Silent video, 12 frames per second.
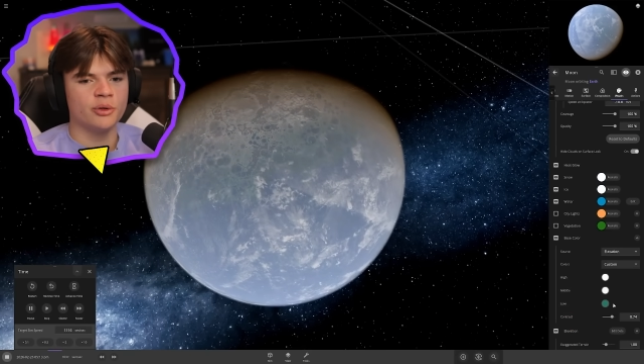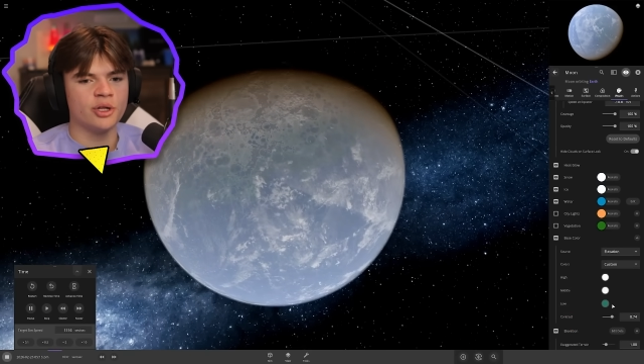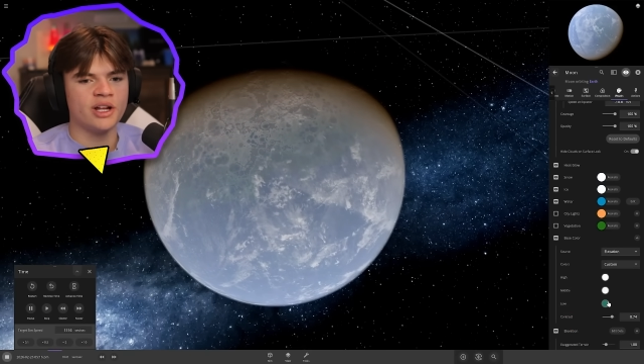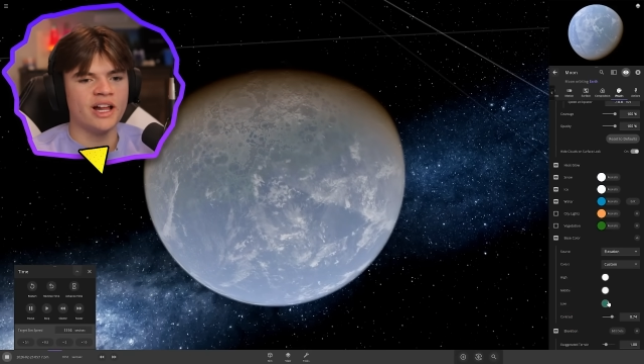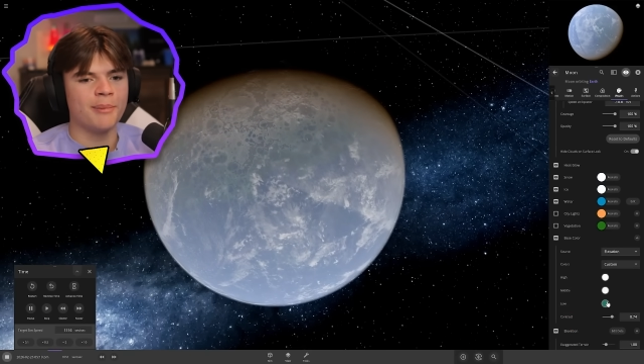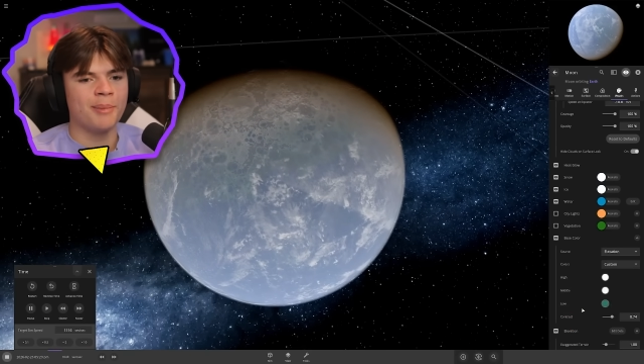We're
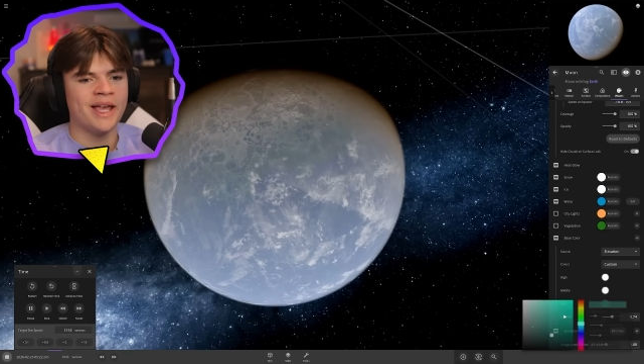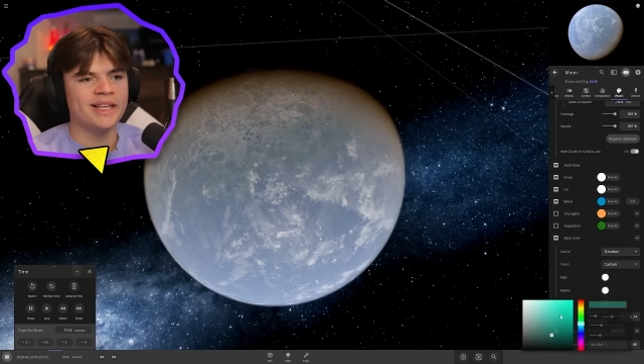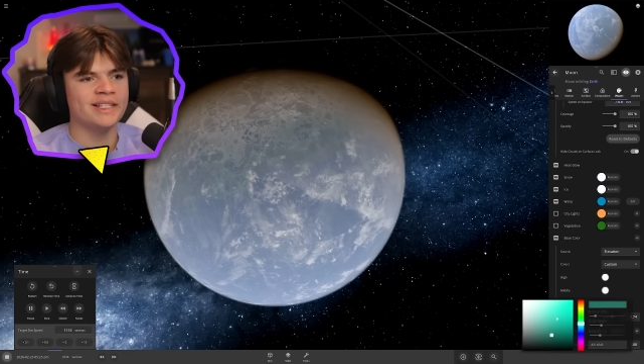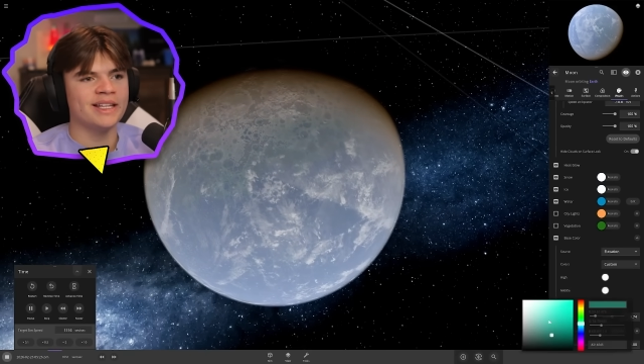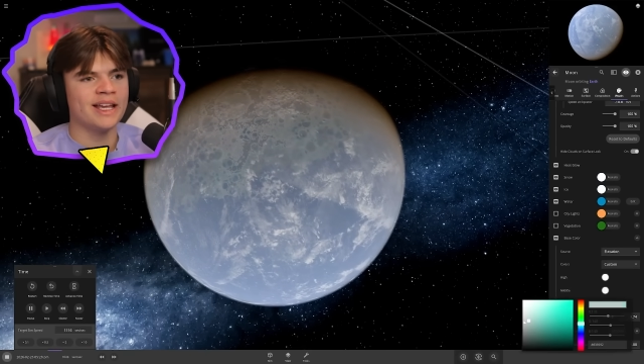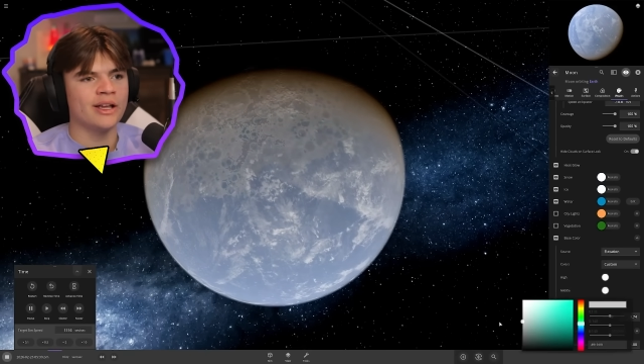just kind of
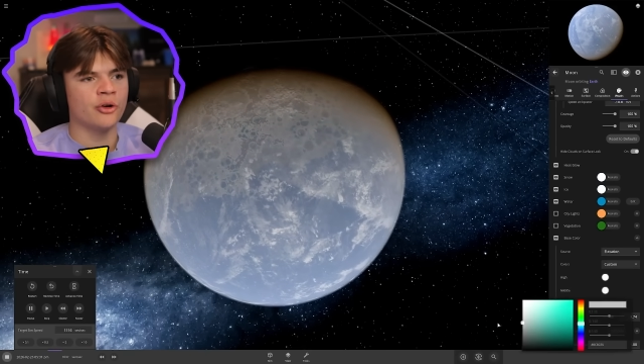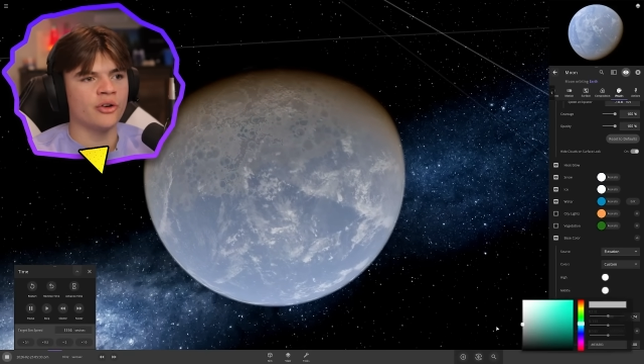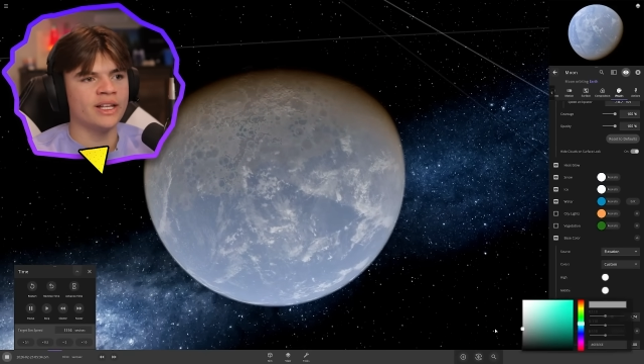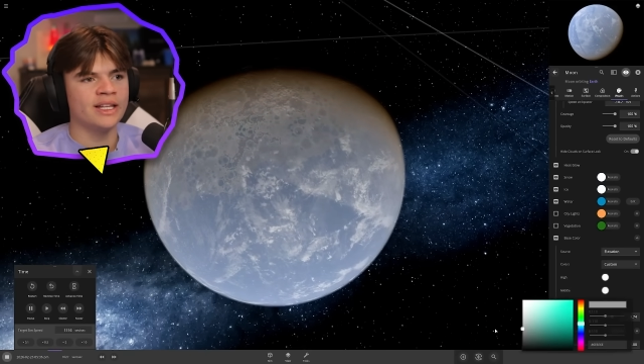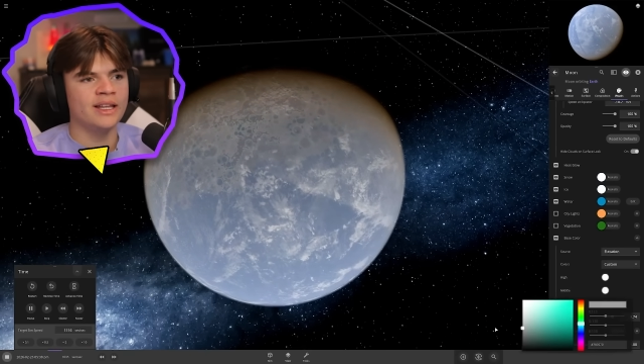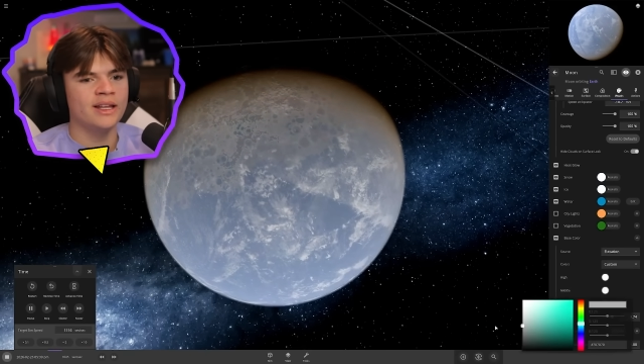painting it
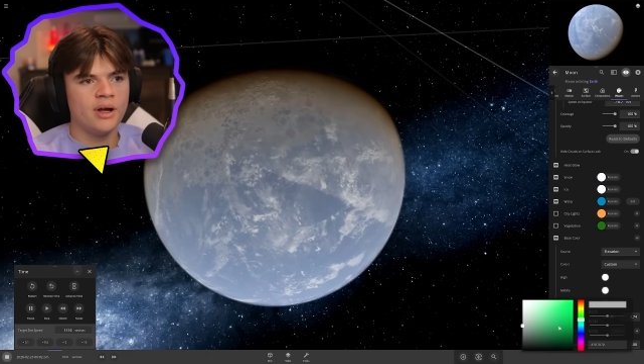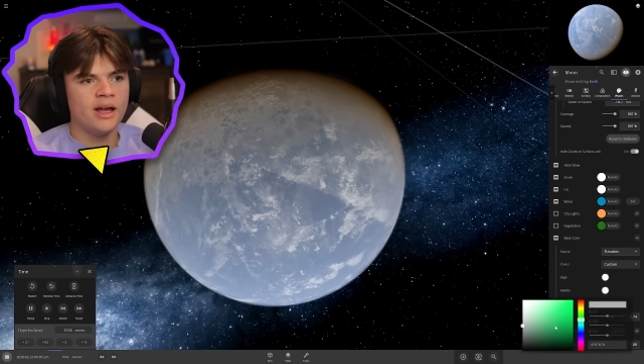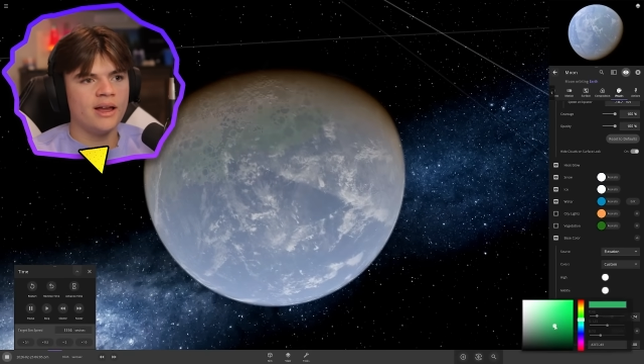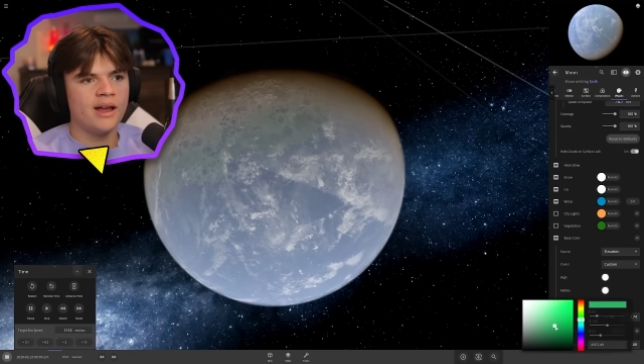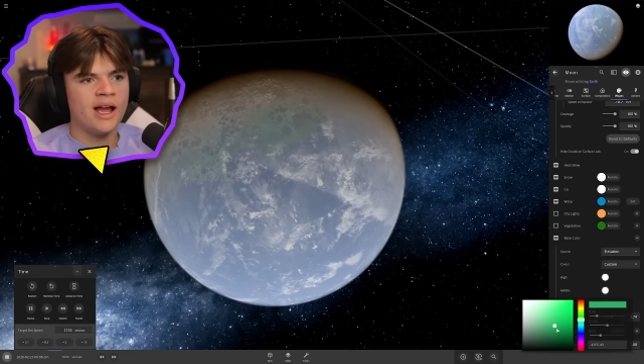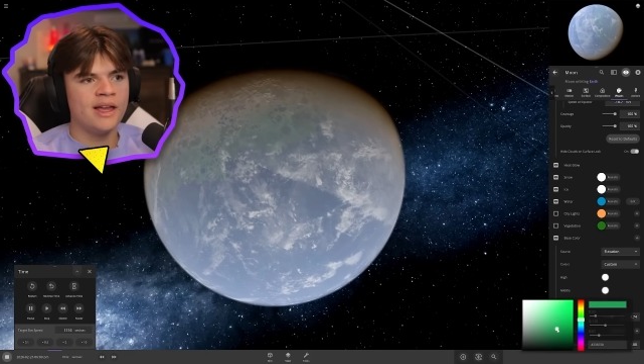green,
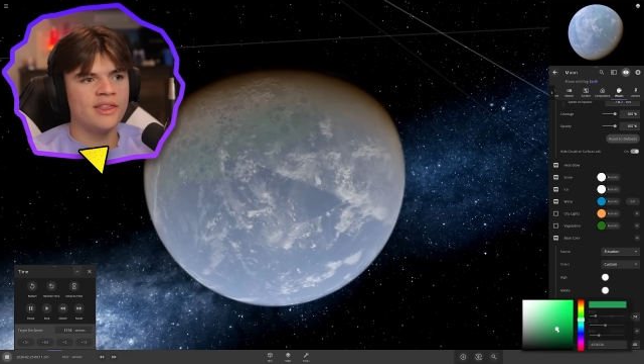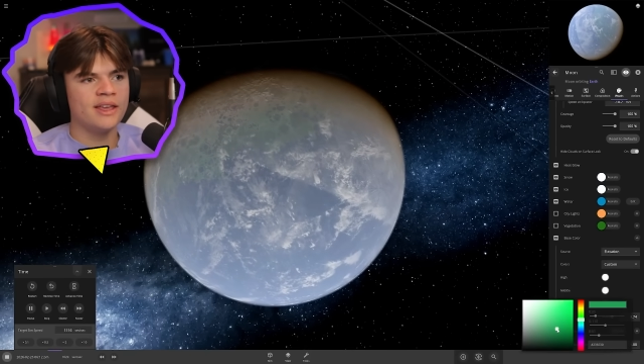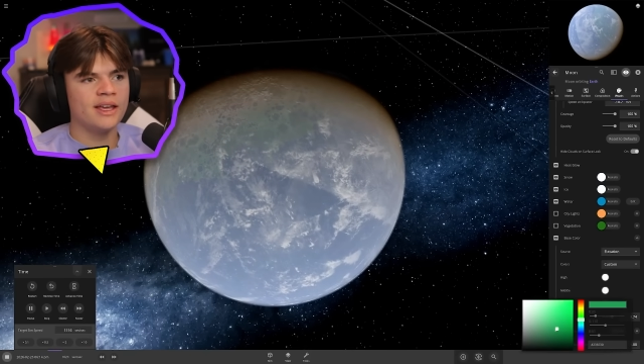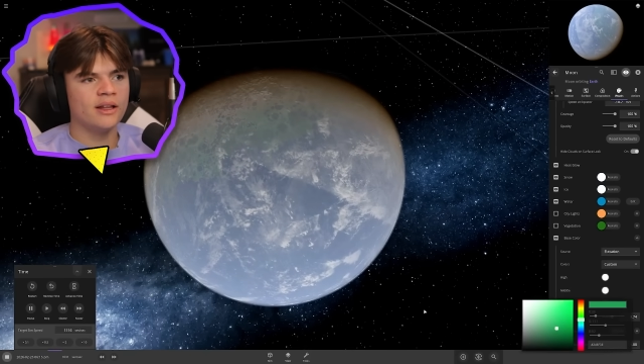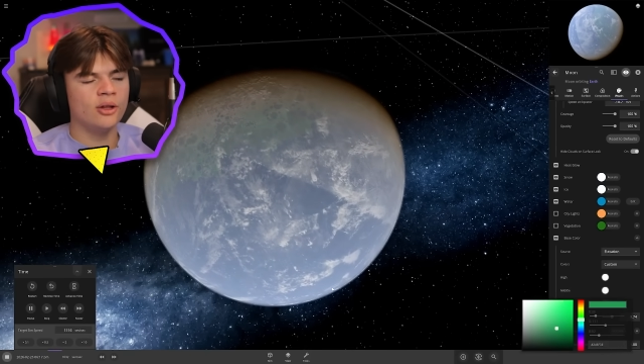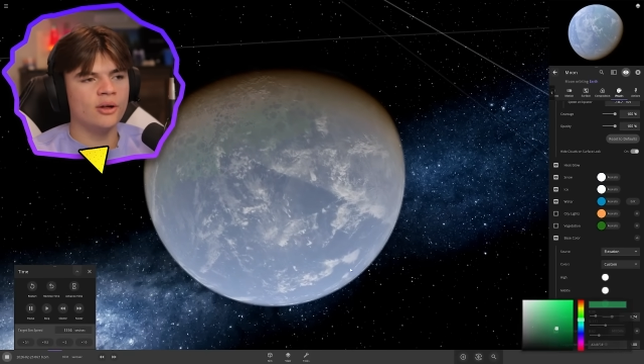but I
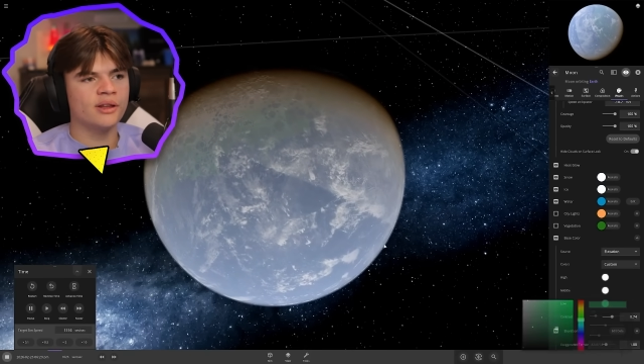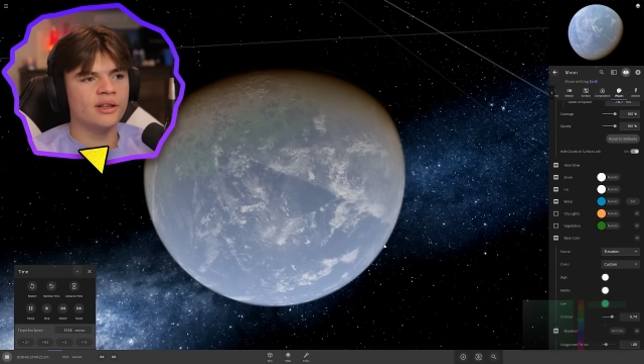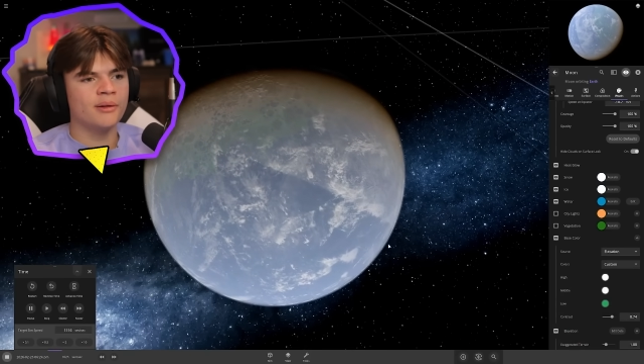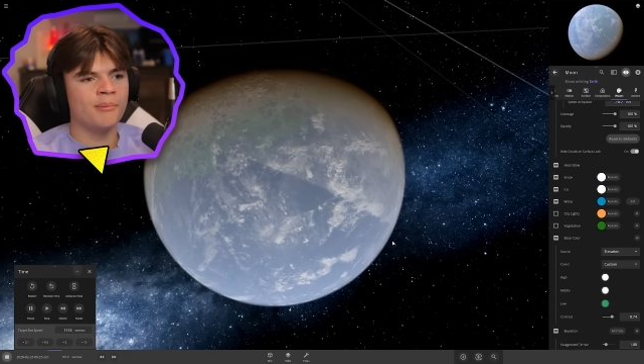think it looks